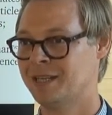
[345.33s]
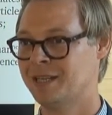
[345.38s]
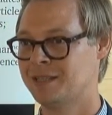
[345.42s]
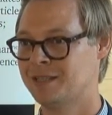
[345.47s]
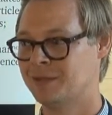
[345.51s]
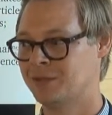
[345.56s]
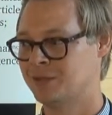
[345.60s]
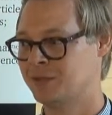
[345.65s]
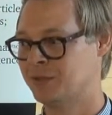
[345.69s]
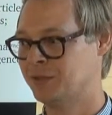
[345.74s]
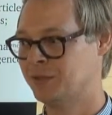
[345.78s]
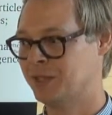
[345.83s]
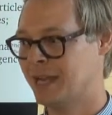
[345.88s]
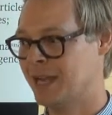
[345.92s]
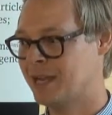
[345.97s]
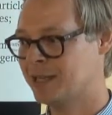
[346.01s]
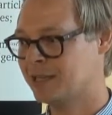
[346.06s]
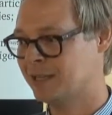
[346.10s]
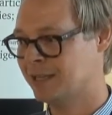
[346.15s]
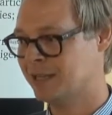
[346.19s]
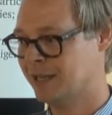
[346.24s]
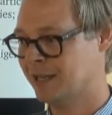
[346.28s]
So they
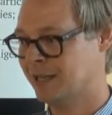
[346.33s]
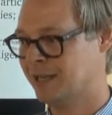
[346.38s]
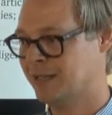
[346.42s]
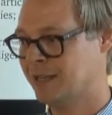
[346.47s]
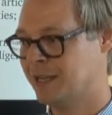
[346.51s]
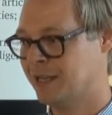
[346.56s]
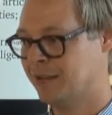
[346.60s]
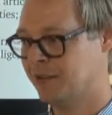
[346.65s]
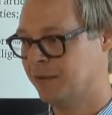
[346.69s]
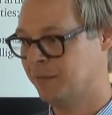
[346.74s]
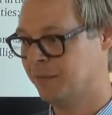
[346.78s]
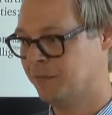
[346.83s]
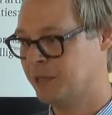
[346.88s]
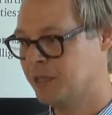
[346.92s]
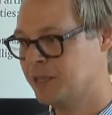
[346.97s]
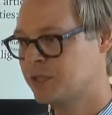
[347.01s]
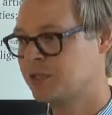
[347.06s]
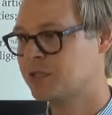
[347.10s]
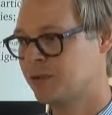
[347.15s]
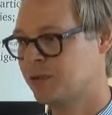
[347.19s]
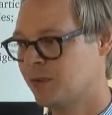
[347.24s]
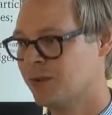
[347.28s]
actually are, they are a big
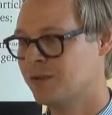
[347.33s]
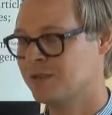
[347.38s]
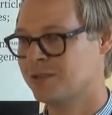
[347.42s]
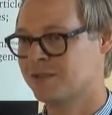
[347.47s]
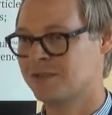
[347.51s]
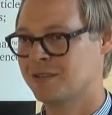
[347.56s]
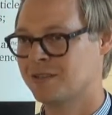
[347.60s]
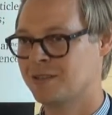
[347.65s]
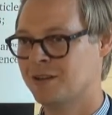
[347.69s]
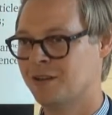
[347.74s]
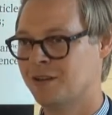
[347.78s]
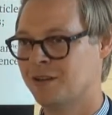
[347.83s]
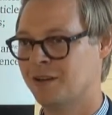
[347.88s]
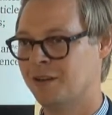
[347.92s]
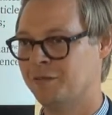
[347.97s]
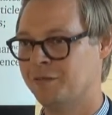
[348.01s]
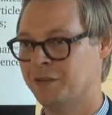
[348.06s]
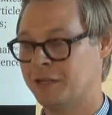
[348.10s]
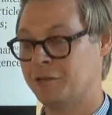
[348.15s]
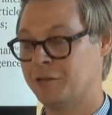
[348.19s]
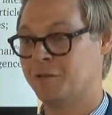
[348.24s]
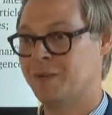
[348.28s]
source
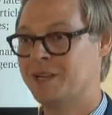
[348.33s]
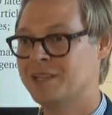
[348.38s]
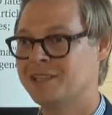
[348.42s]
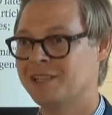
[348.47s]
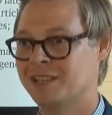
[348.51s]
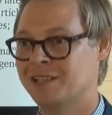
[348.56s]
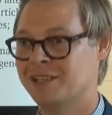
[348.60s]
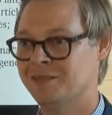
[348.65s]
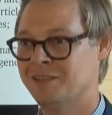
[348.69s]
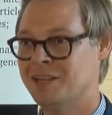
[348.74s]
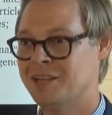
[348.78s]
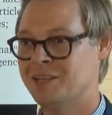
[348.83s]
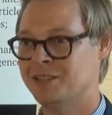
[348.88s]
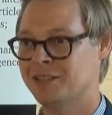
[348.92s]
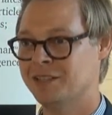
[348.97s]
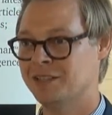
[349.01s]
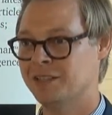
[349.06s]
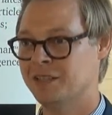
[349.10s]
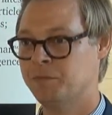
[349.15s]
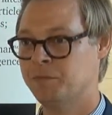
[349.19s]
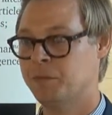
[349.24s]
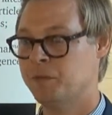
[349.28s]
of incremental
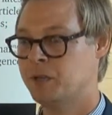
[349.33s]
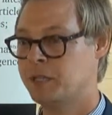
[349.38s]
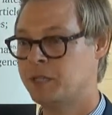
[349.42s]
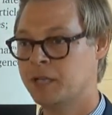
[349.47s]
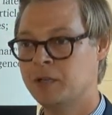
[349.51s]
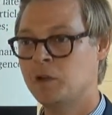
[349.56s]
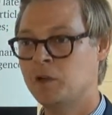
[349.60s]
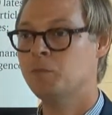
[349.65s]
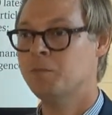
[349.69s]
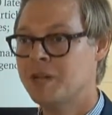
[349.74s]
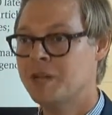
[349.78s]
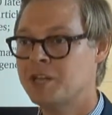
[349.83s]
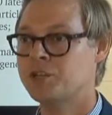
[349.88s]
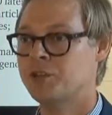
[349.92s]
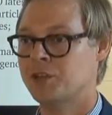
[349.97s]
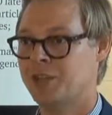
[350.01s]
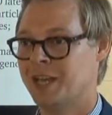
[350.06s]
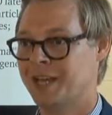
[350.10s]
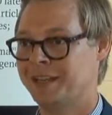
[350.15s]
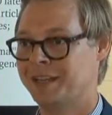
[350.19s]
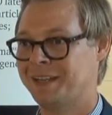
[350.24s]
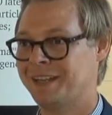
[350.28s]
innovation, but they don't measure
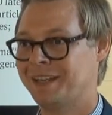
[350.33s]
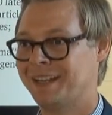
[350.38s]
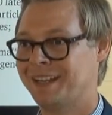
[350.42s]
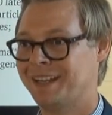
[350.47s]
that.